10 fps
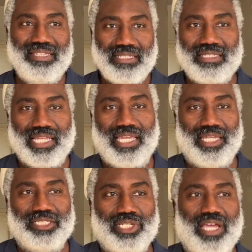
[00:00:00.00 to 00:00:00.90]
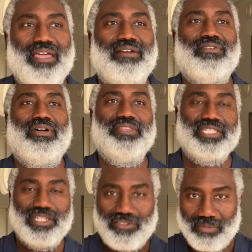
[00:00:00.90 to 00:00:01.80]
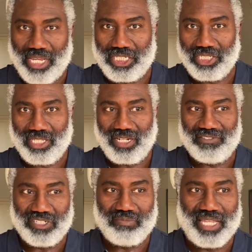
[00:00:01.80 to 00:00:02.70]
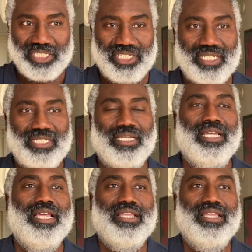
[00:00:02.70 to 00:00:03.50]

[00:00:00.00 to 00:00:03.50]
this stage, I have all this information that I've just mentioned.